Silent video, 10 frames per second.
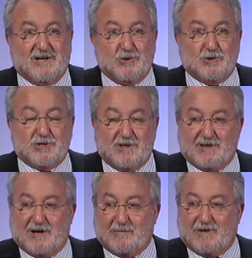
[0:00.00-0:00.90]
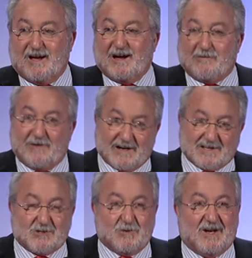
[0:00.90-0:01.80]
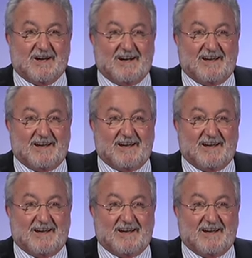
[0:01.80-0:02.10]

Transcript: used in therapy are drugs as well.